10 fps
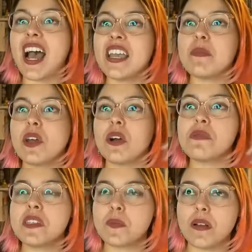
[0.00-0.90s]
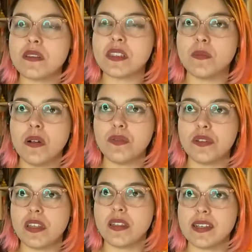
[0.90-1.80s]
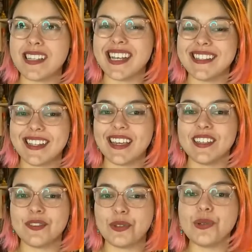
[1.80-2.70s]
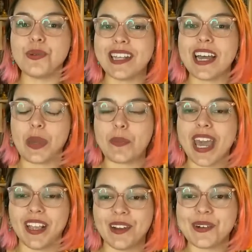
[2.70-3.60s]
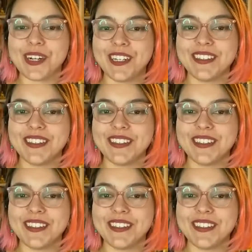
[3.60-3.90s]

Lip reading: am not responsible for the things I say and do when I am hangry.